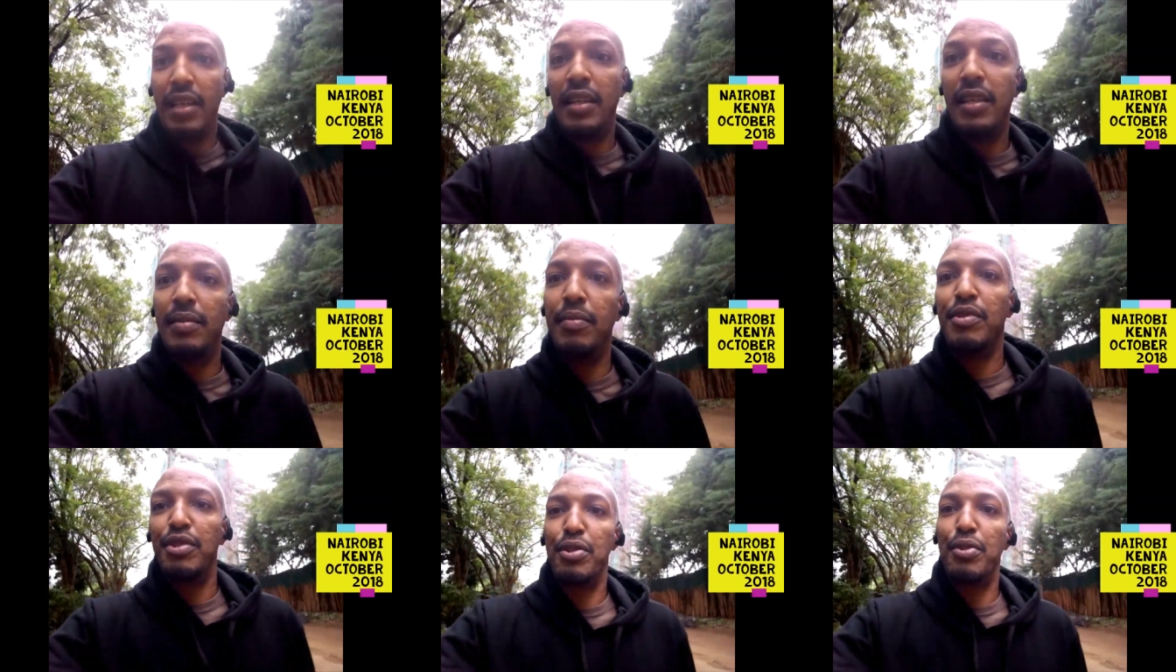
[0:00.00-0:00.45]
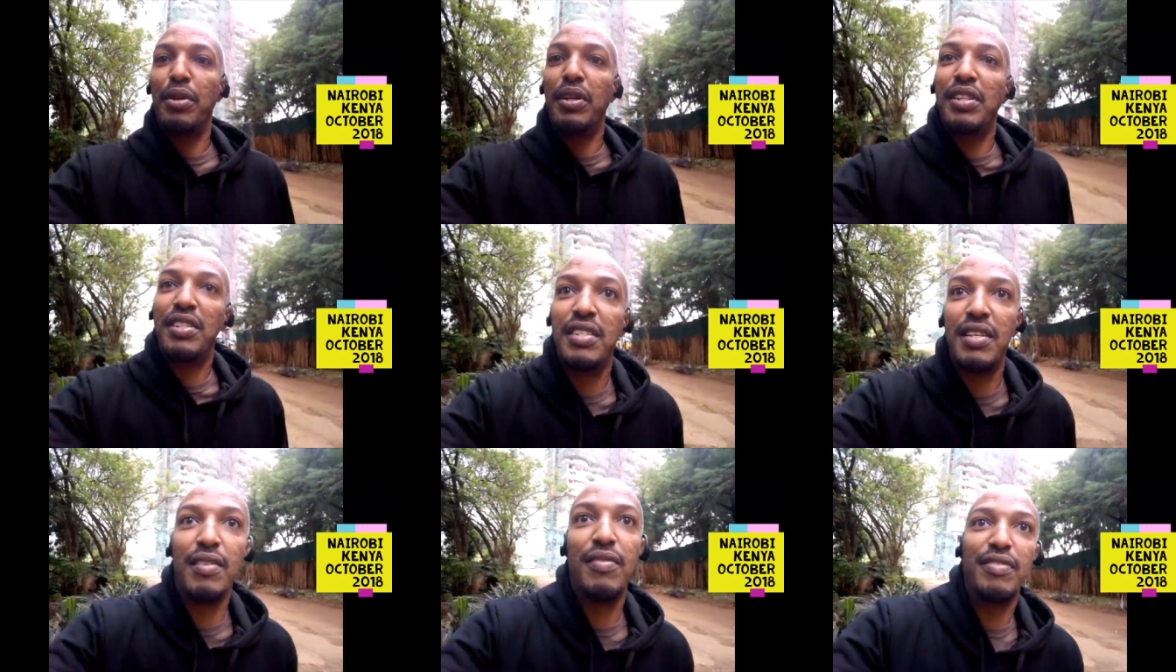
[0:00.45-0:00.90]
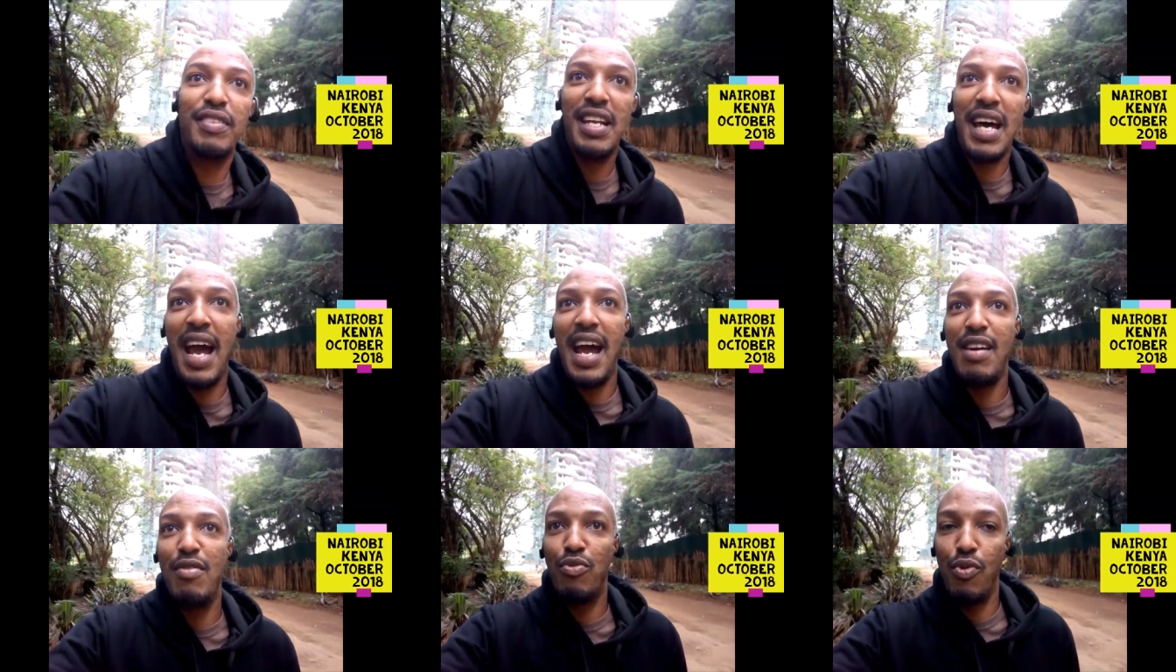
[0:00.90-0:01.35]
in the streets of
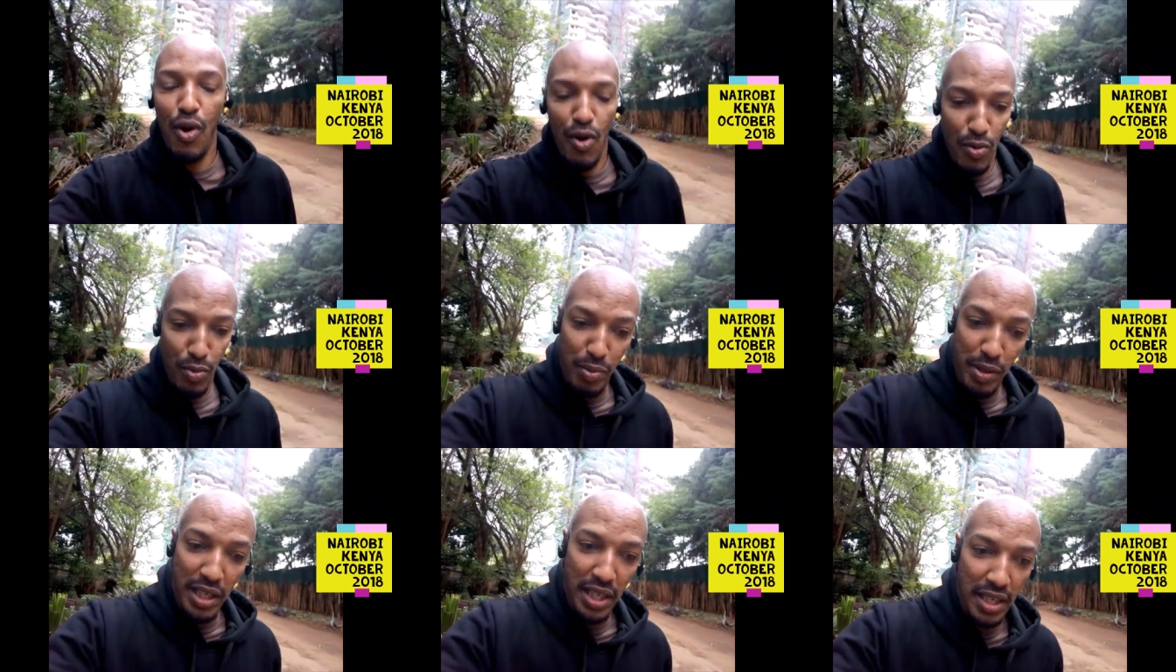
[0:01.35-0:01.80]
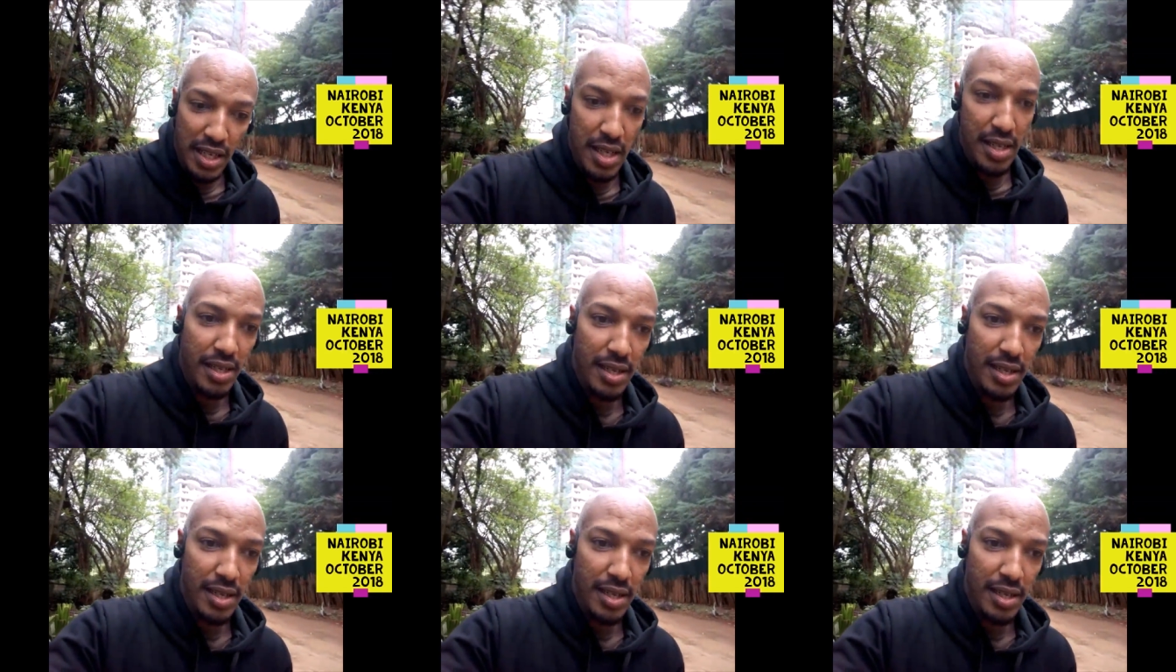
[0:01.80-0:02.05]
Nairobi,